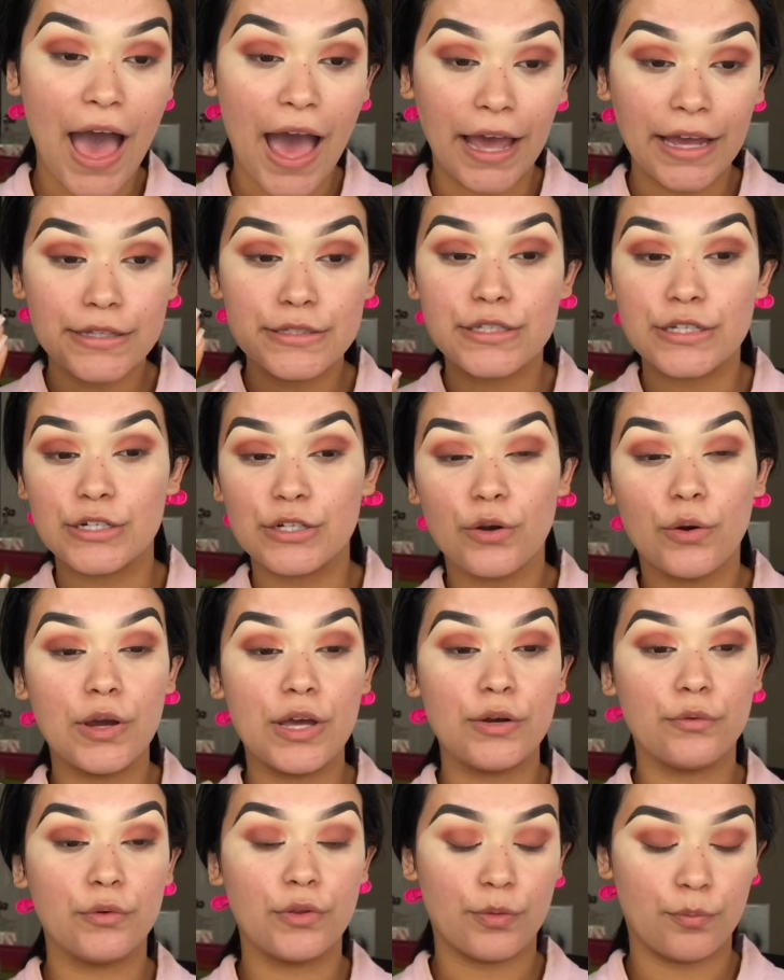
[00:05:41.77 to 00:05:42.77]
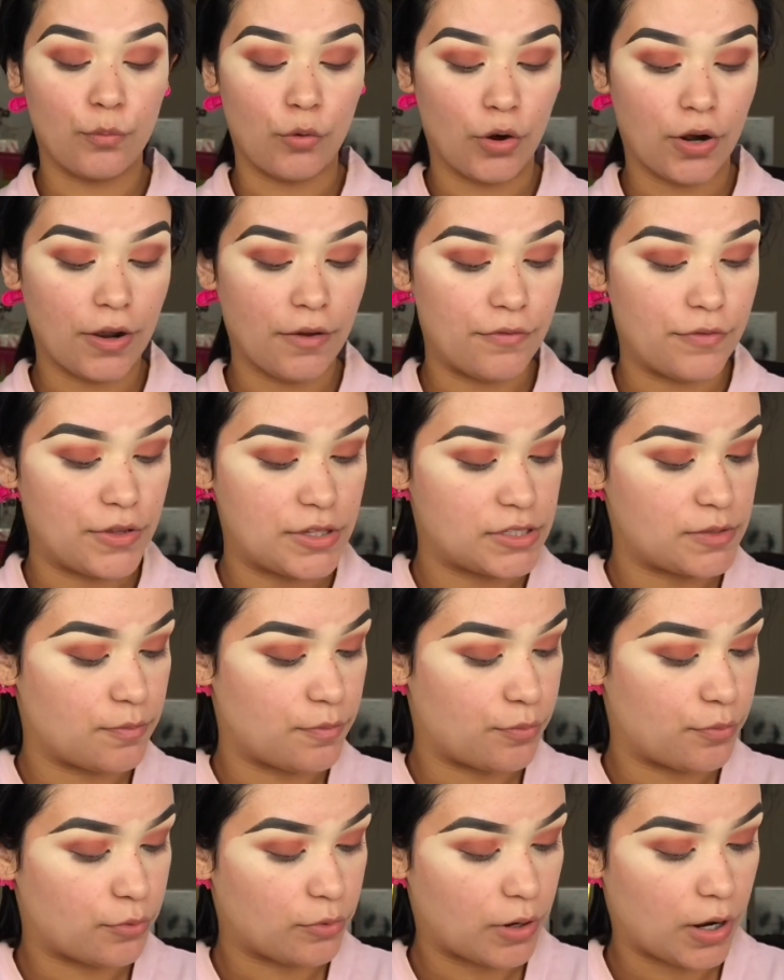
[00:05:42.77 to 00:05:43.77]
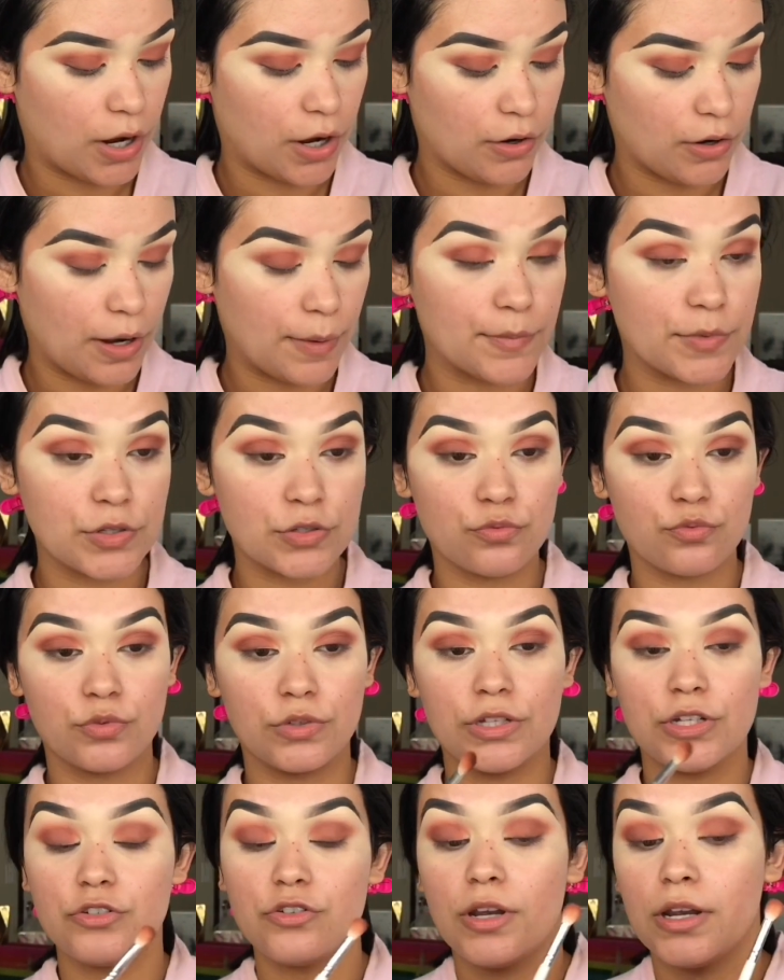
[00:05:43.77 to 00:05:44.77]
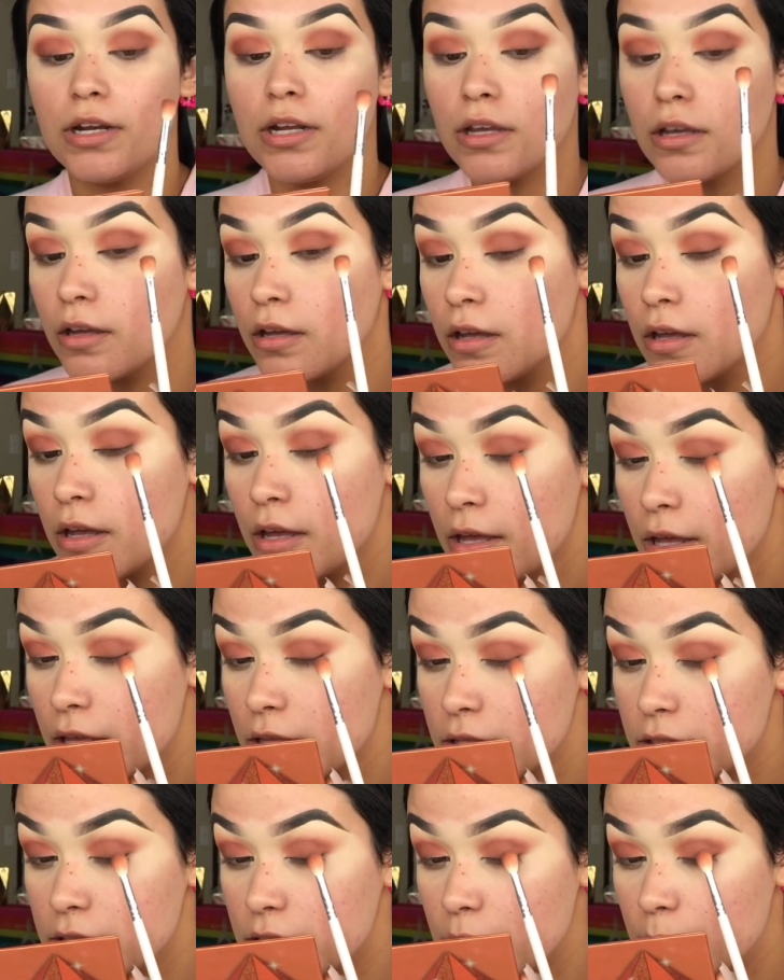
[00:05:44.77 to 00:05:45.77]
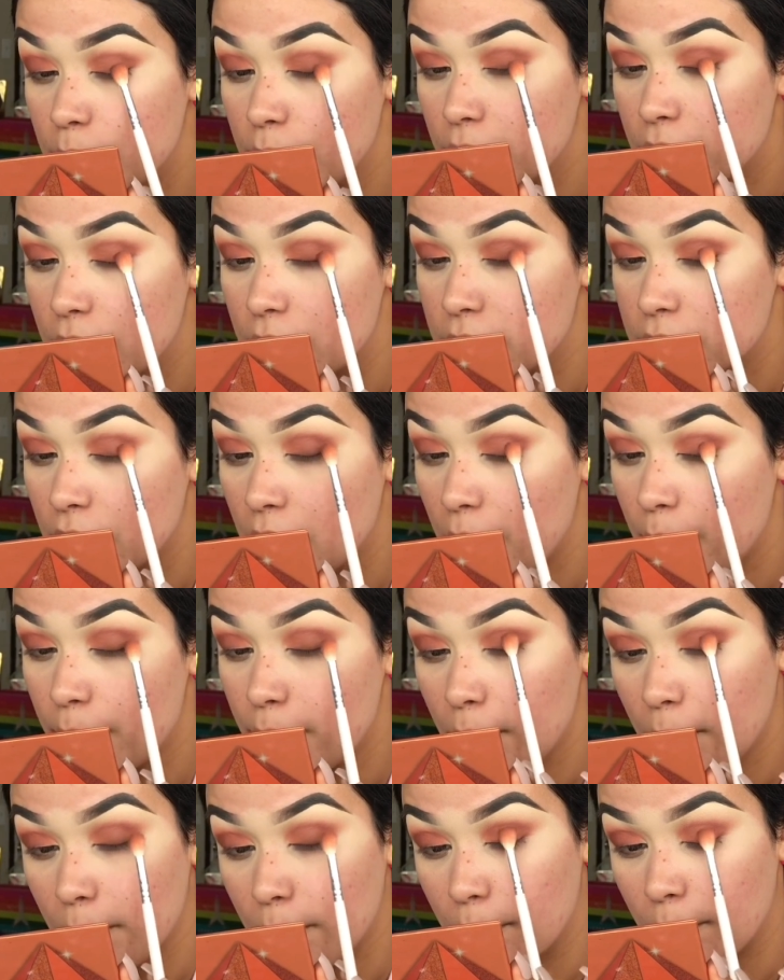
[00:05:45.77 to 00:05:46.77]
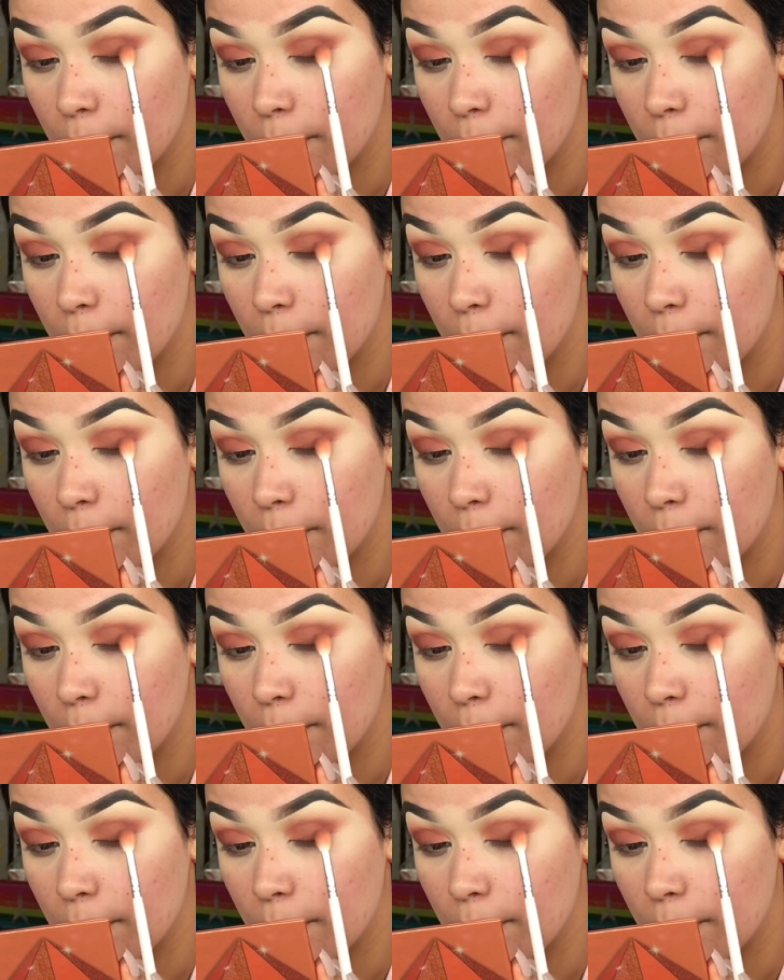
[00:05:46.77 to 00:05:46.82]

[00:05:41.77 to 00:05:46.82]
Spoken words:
I did go in with more of this brown. I'm just really trying to deepen this up a